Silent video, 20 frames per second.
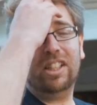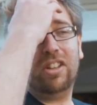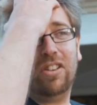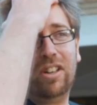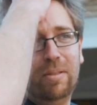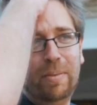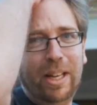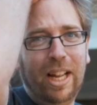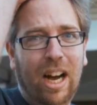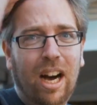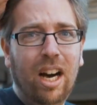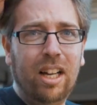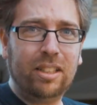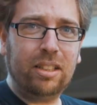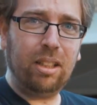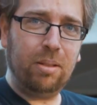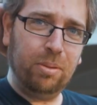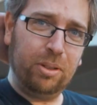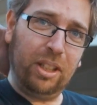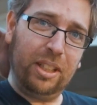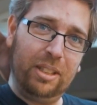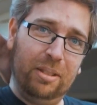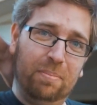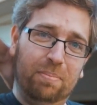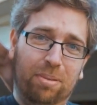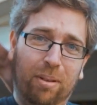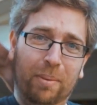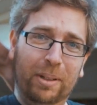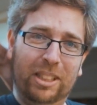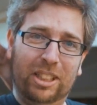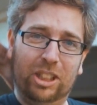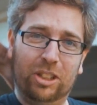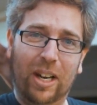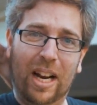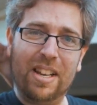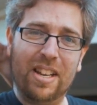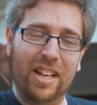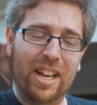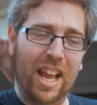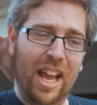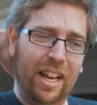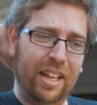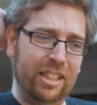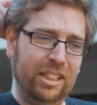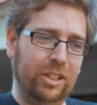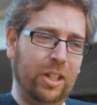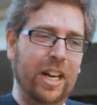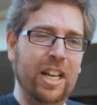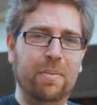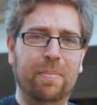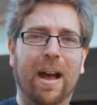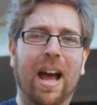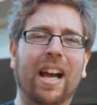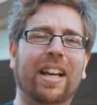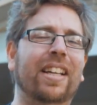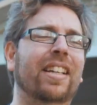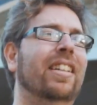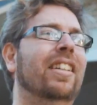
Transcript: Going to be hard. It's going to probably strain your neck, strain your back.